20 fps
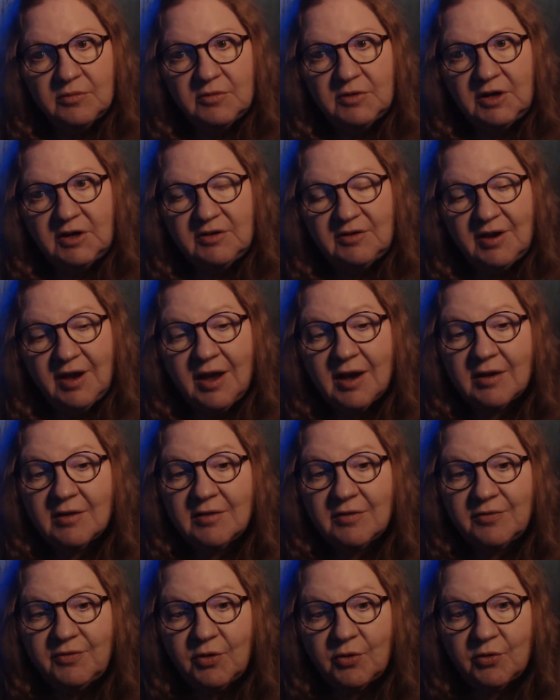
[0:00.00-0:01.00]
detect
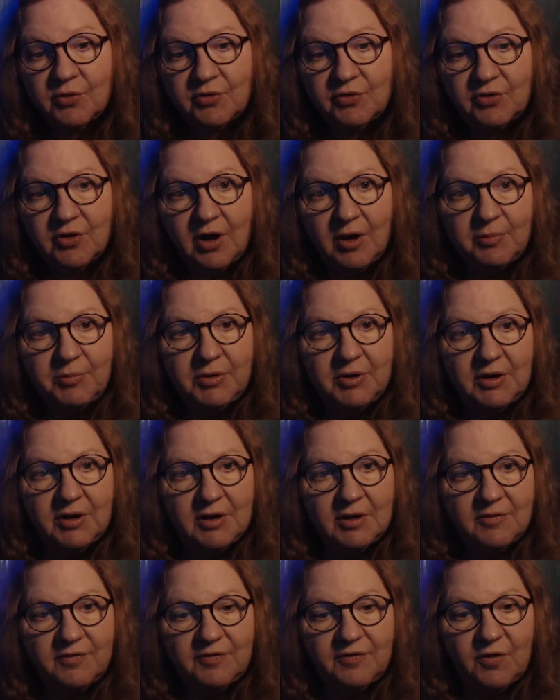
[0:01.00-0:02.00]
photoshopping
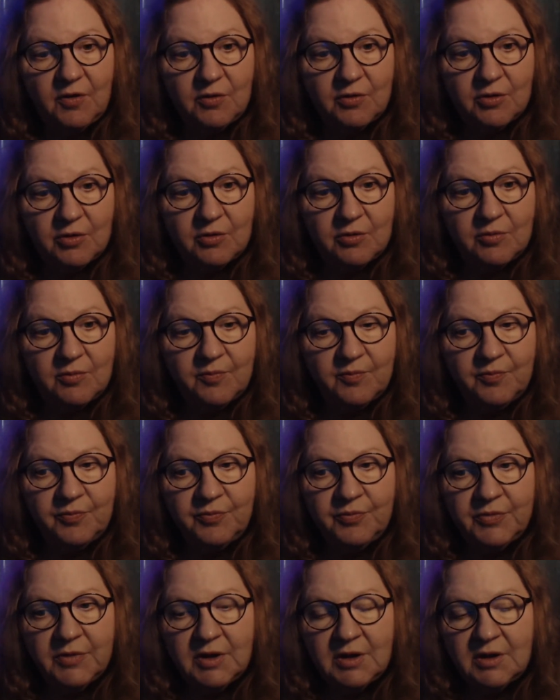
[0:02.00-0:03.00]
in a photo,
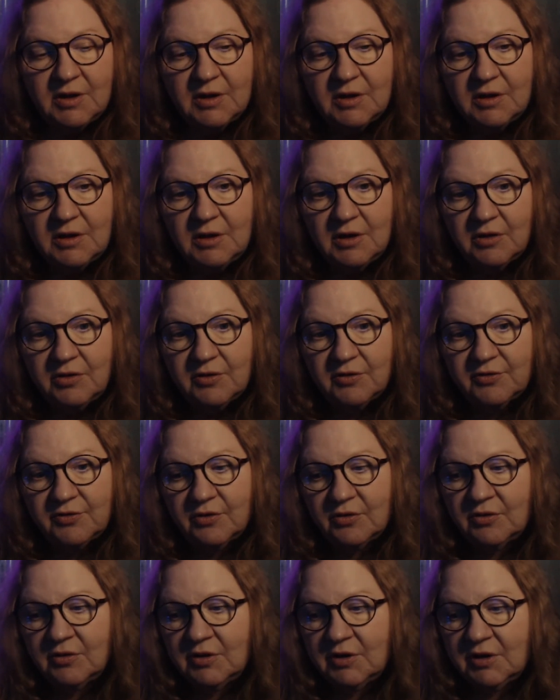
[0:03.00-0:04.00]
there's
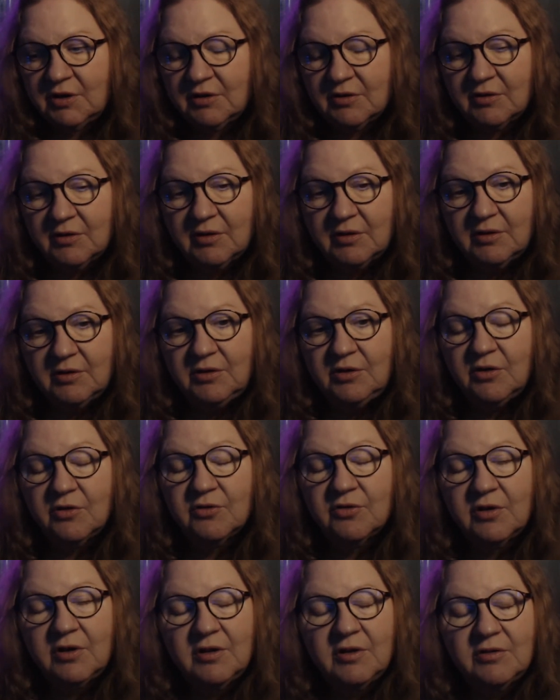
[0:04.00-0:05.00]

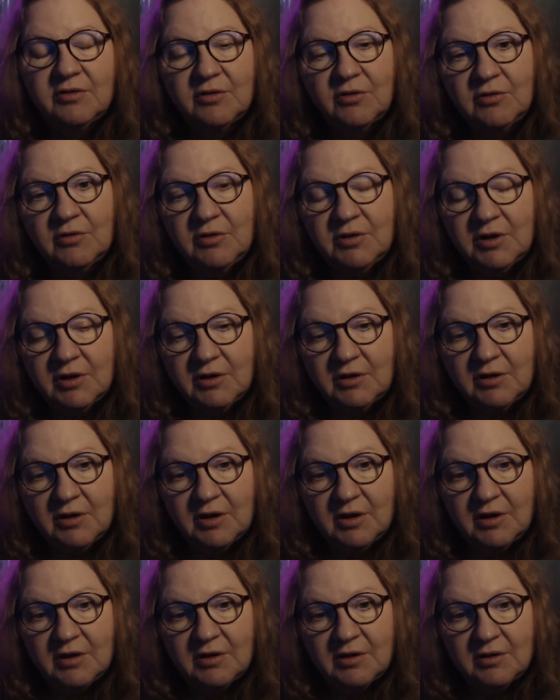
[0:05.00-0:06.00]
usually certain
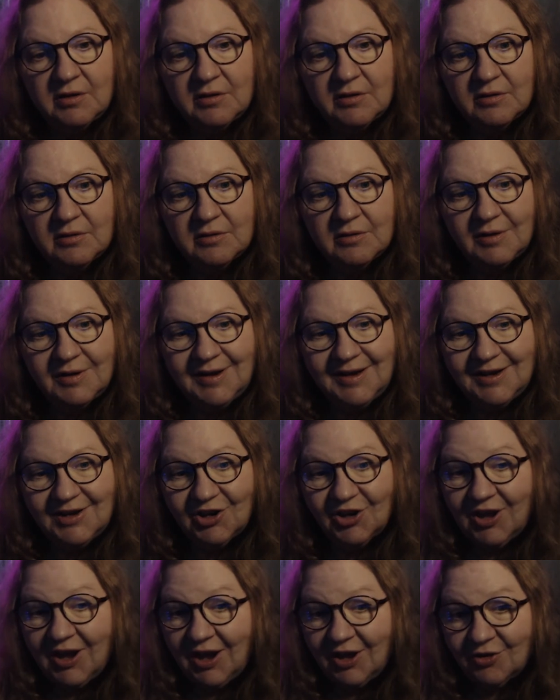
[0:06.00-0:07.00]
little
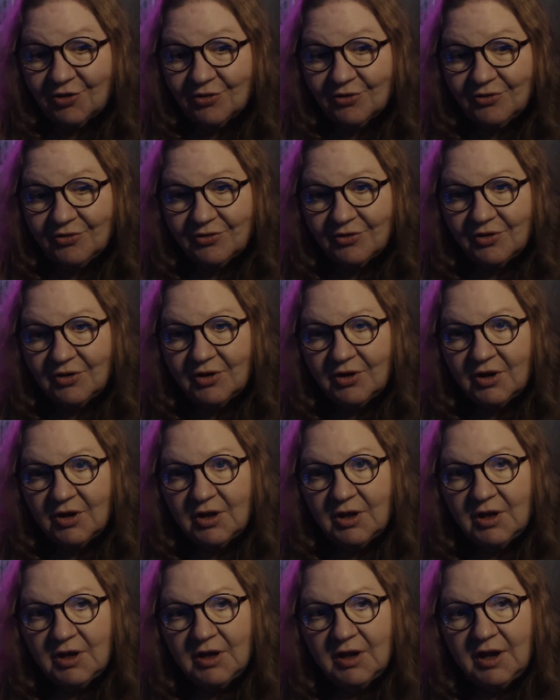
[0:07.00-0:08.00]
indicators.
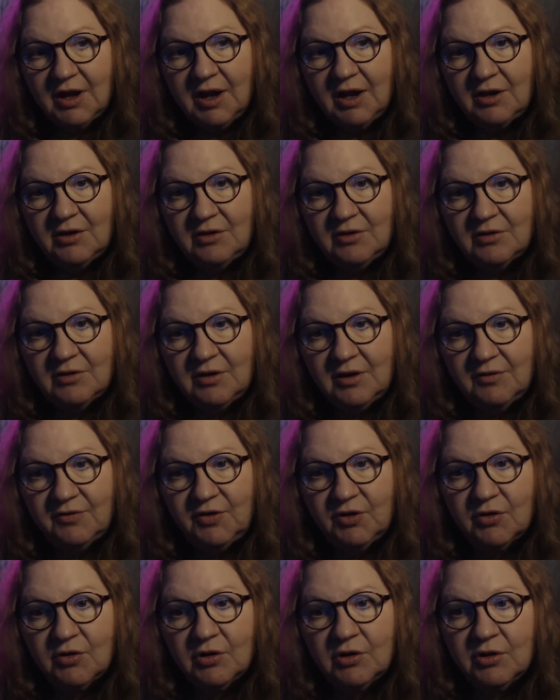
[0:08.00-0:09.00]
And if
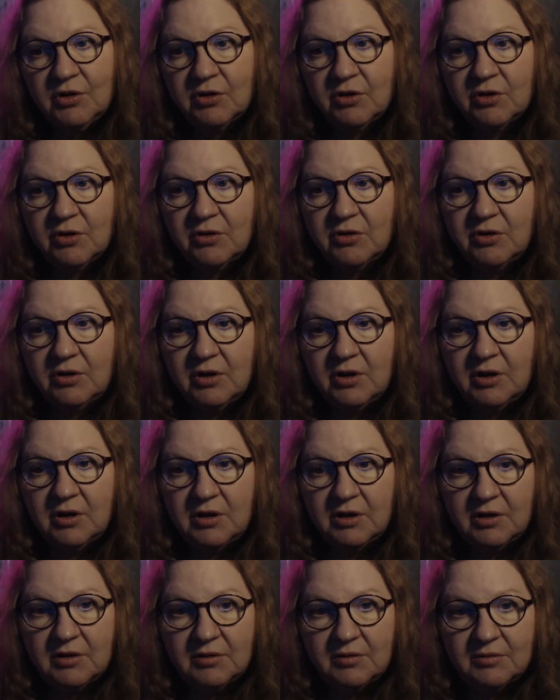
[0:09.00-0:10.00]
you can learn,
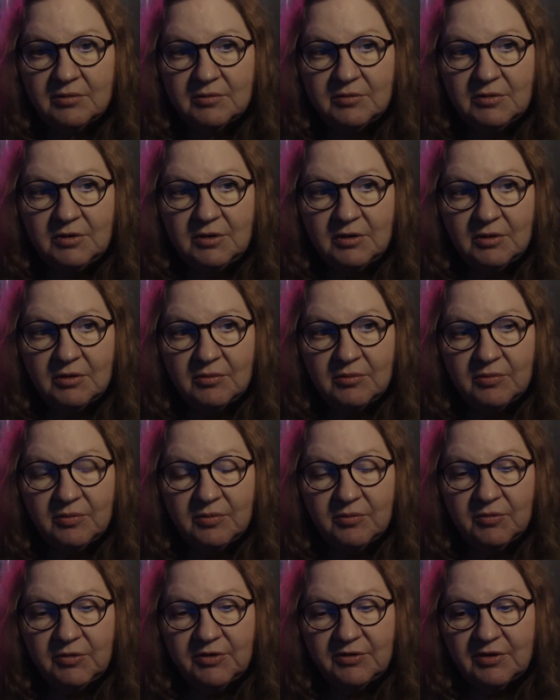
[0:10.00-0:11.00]

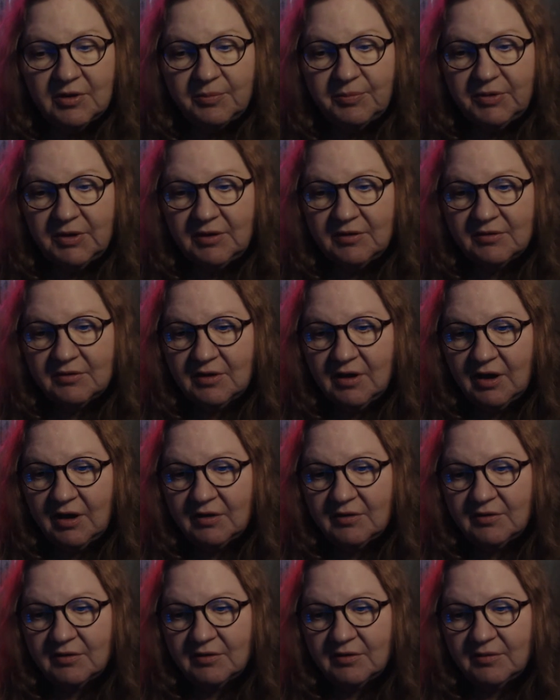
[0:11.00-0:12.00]
when something's
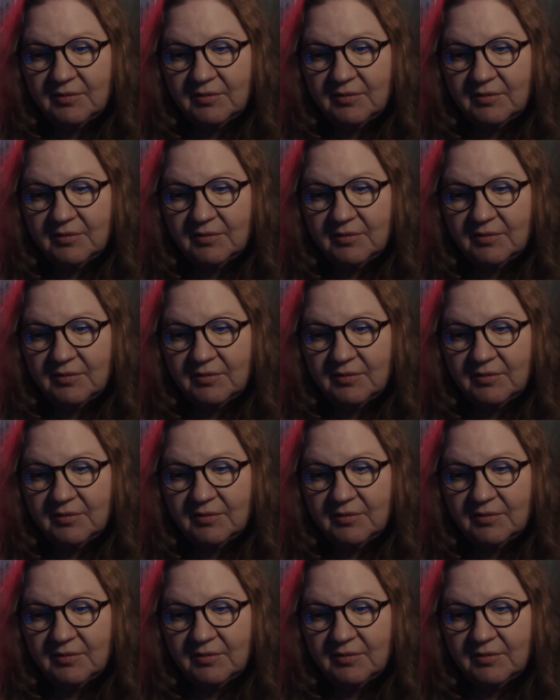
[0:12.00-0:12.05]
got,